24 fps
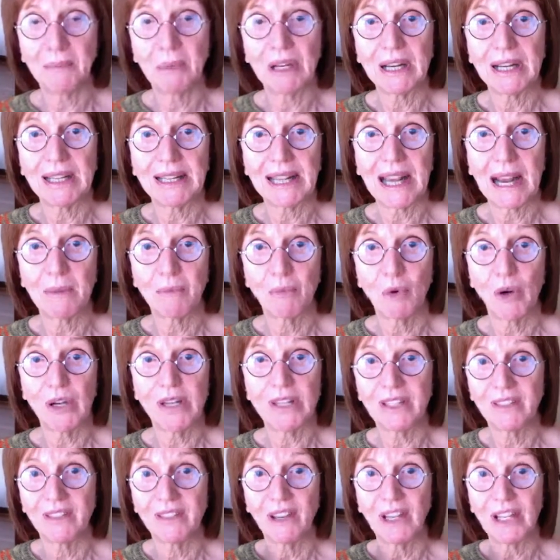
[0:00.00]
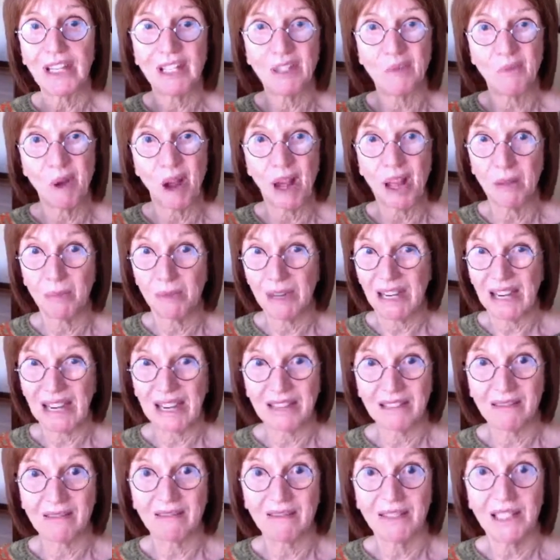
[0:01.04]
But at that point, it's very small. It'll be like
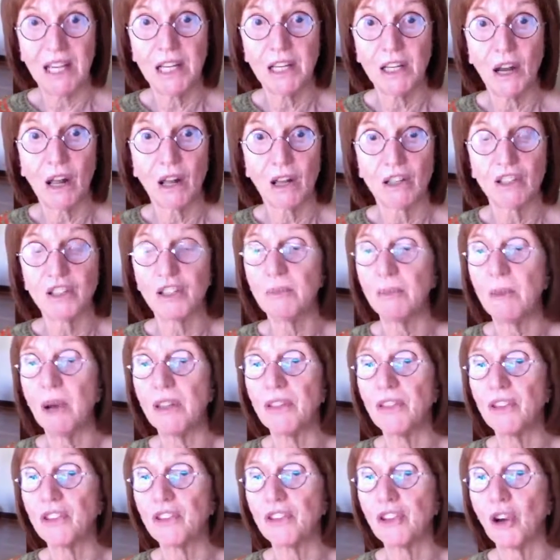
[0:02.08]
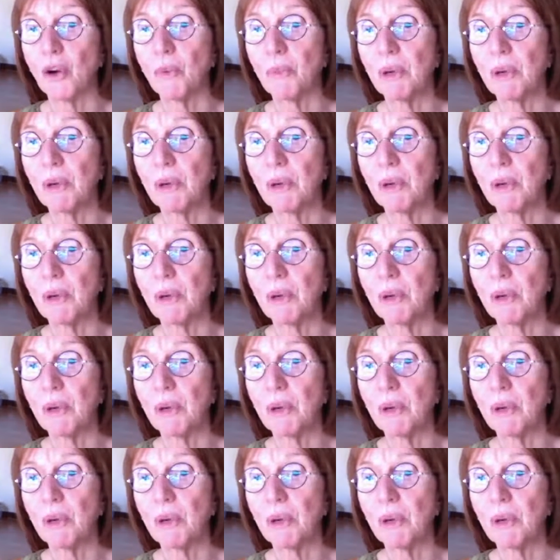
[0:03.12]
$10 a month or so.